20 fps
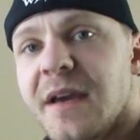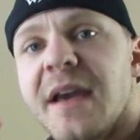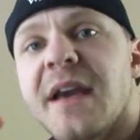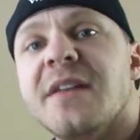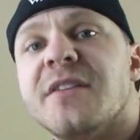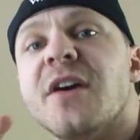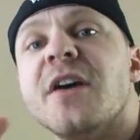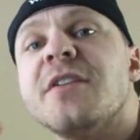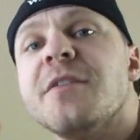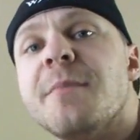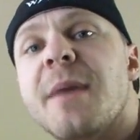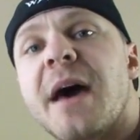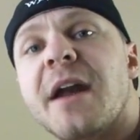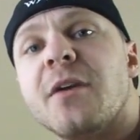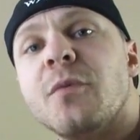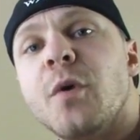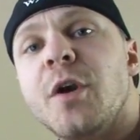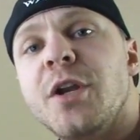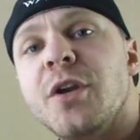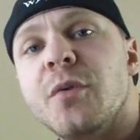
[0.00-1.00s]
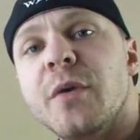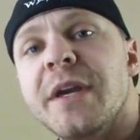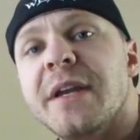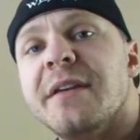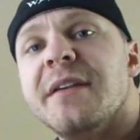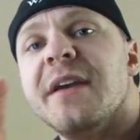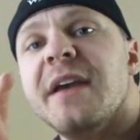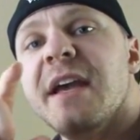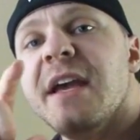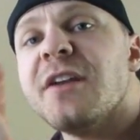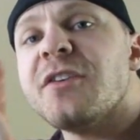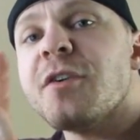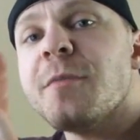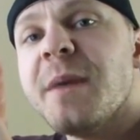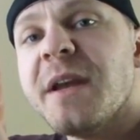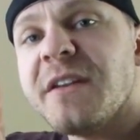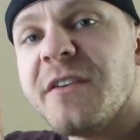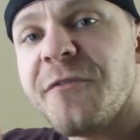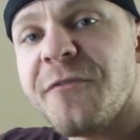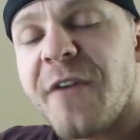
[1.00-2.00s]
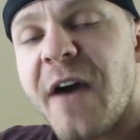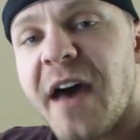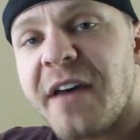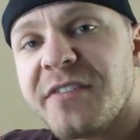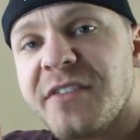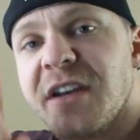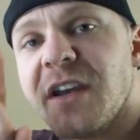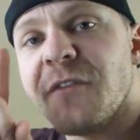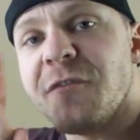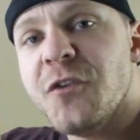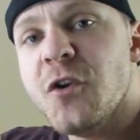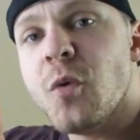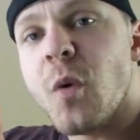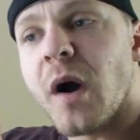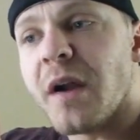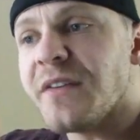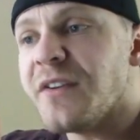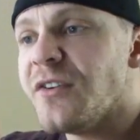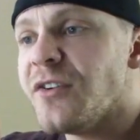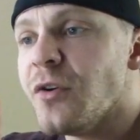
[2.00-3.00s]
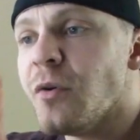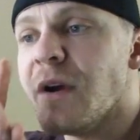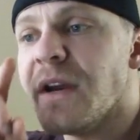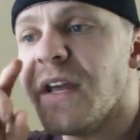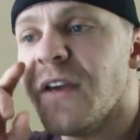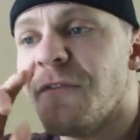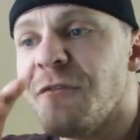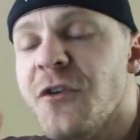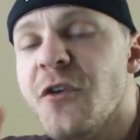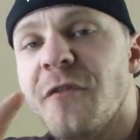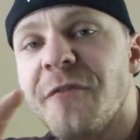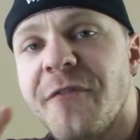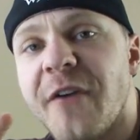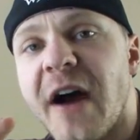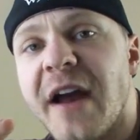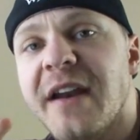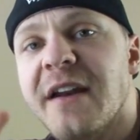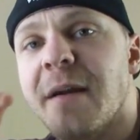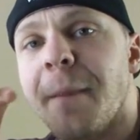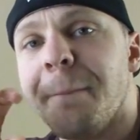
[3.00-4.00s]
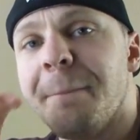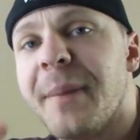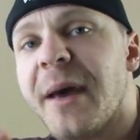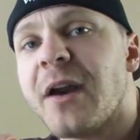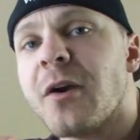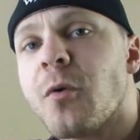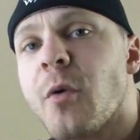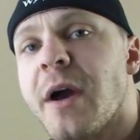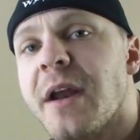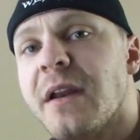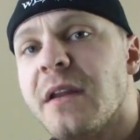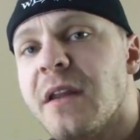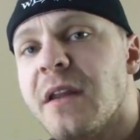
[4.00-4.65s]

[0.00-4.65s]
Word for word: It doesn't matter when you eat. Intermittent fasting, if you want to do it, if you find it a better way